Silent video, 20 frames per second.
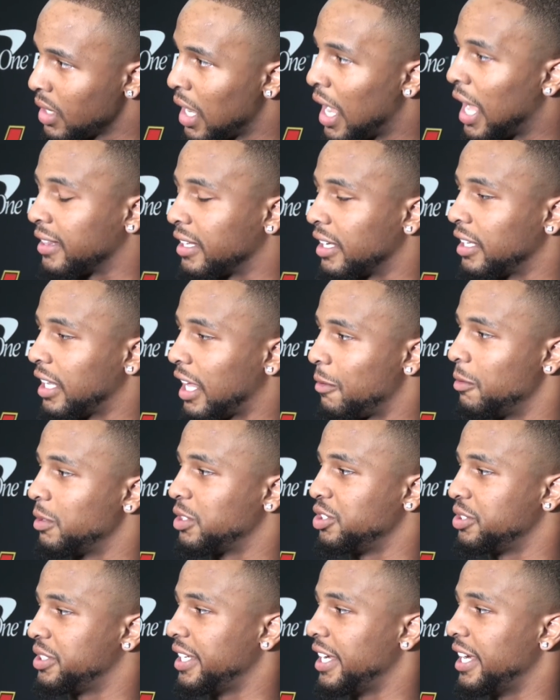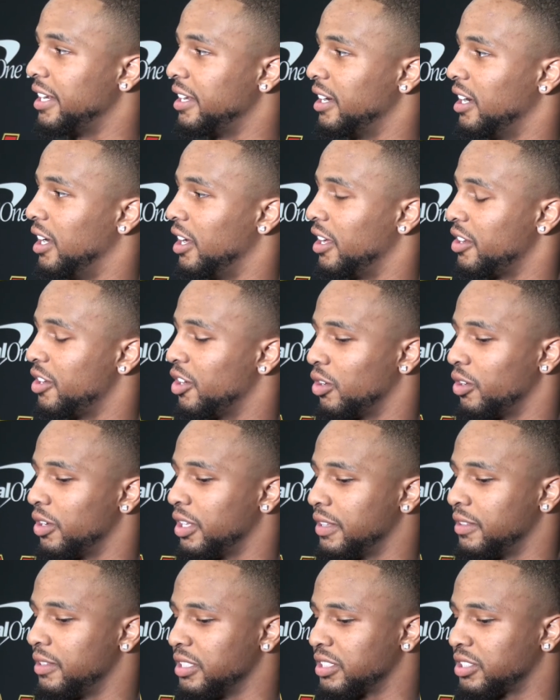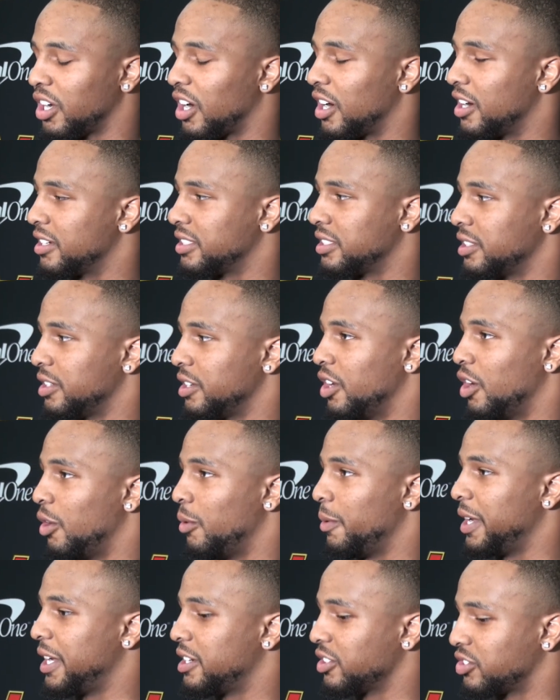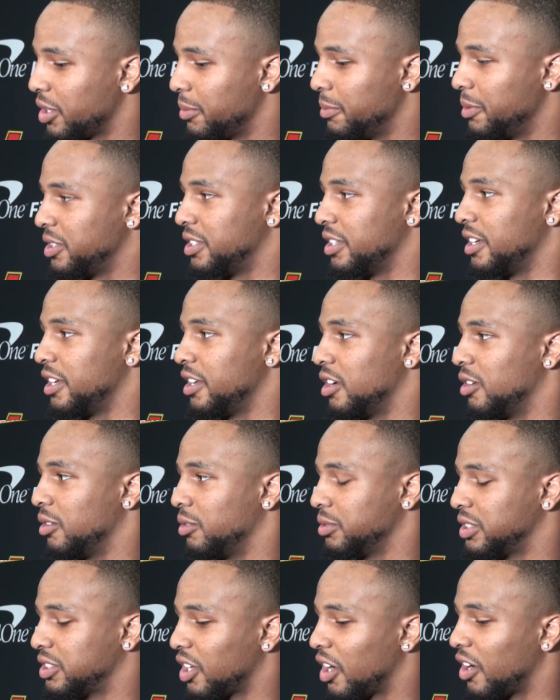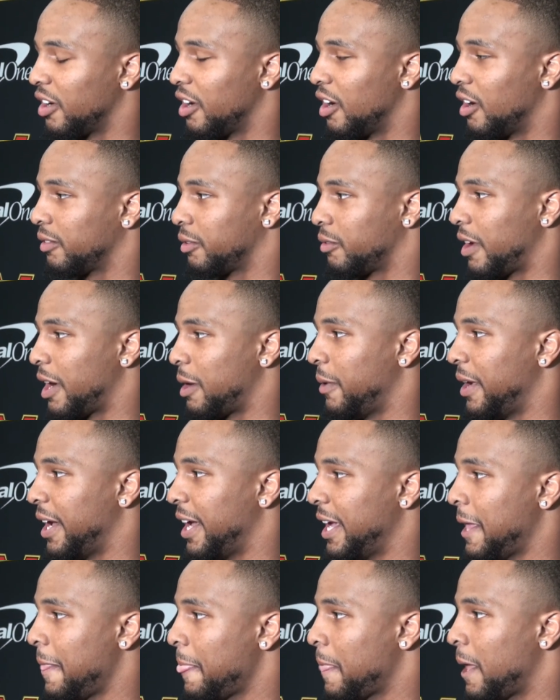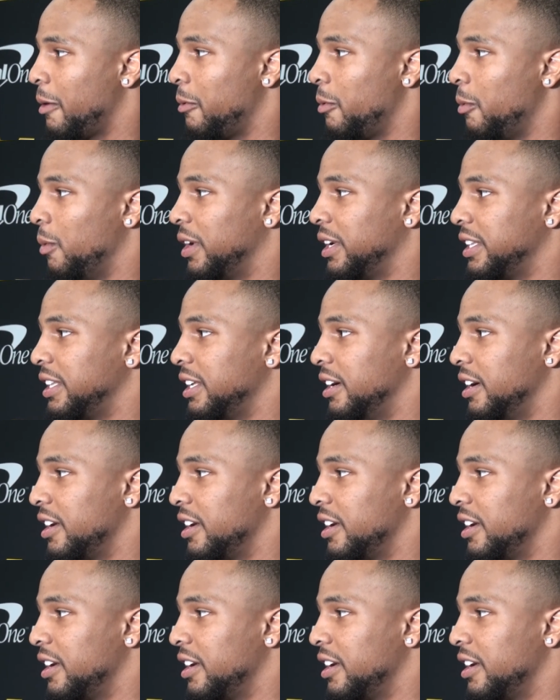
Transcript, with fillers: I think like what you said, uh, you know, the, the, starters, you know, we contribute to, you know, starting out the right way and we want the,